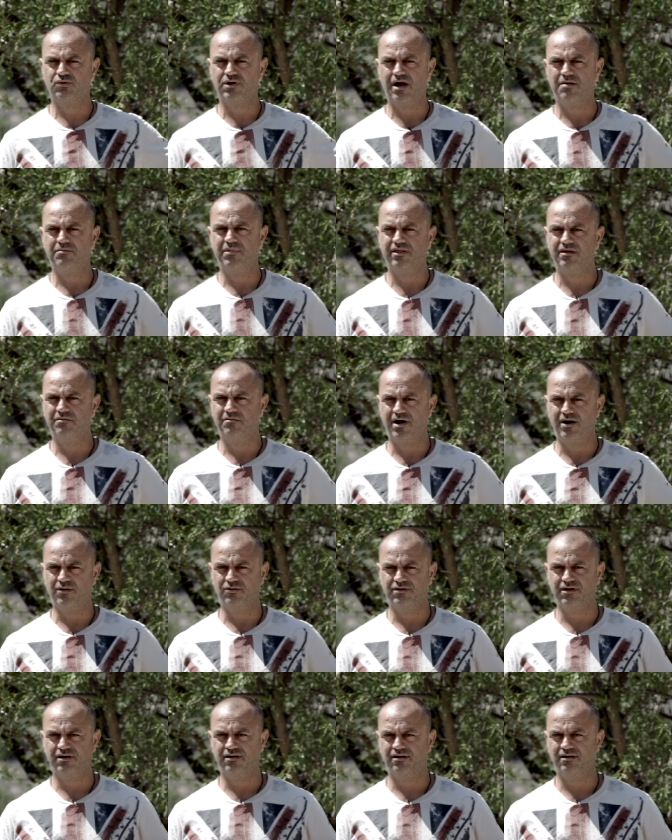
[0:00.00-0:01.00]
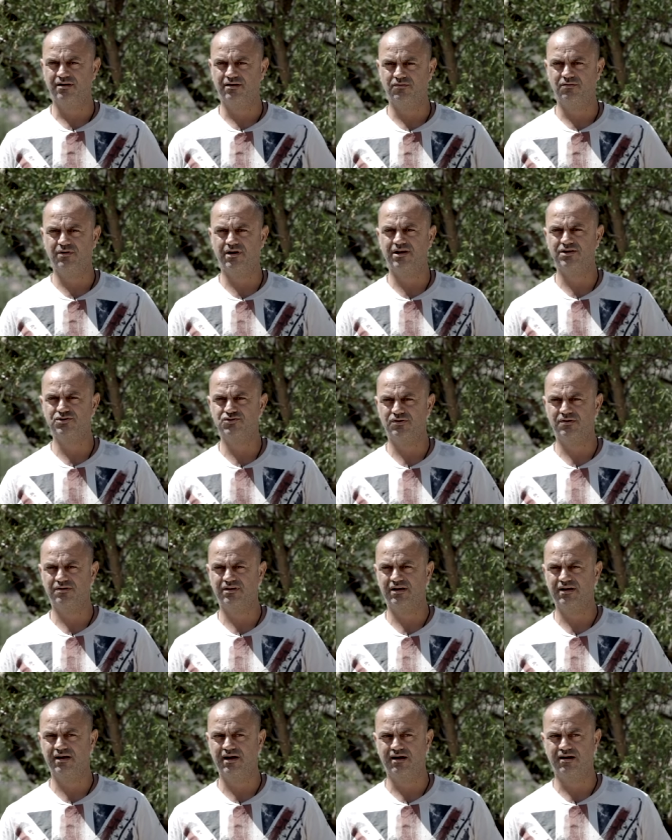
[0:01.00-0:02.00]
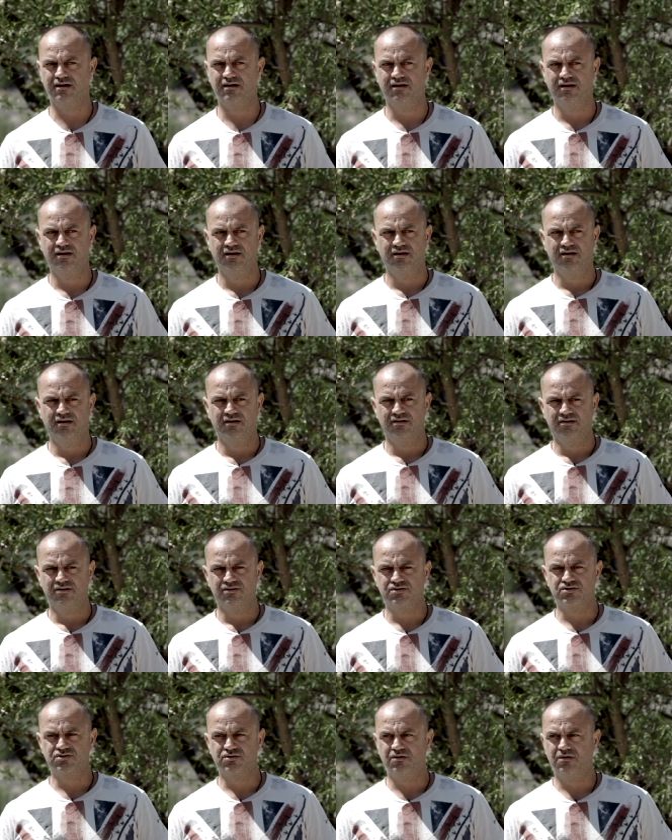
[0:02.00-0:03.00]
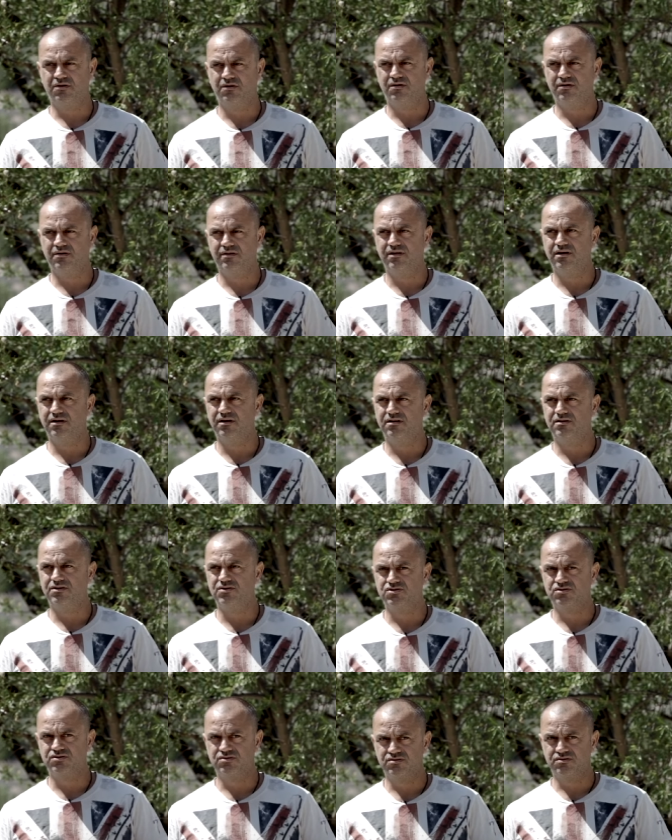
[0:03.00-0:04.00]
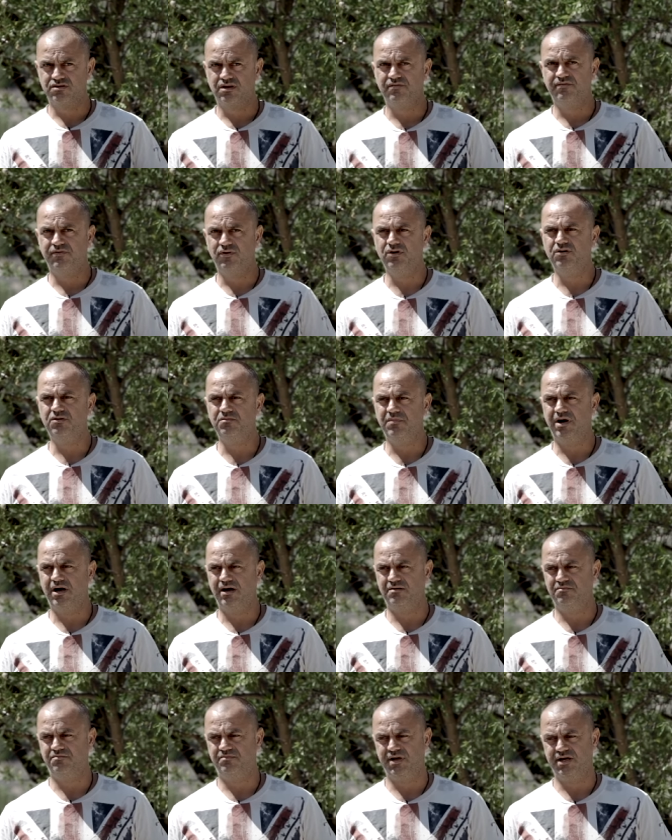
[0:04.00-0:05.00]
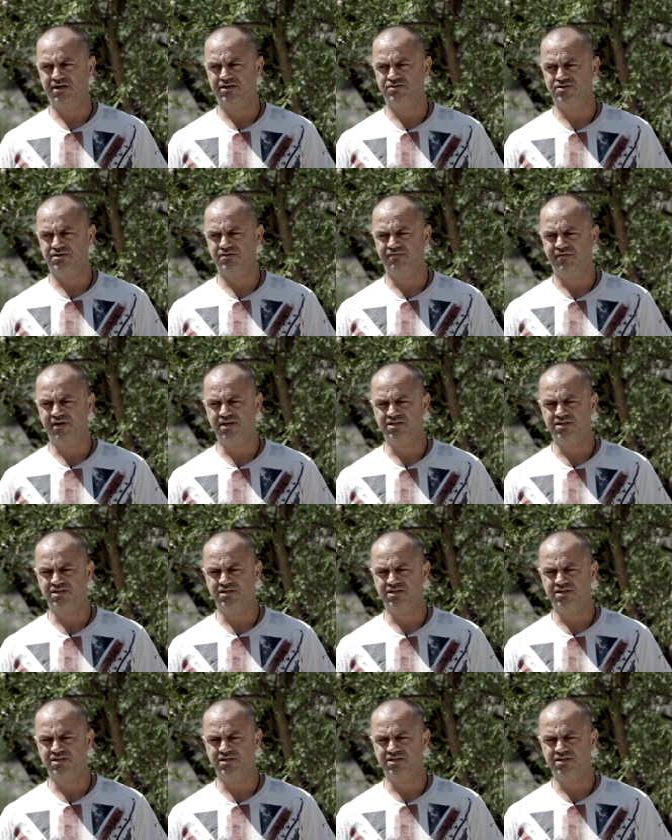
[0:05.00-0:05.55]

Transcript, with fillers: to come in the mountain when I saw the car. So they, they follow my page in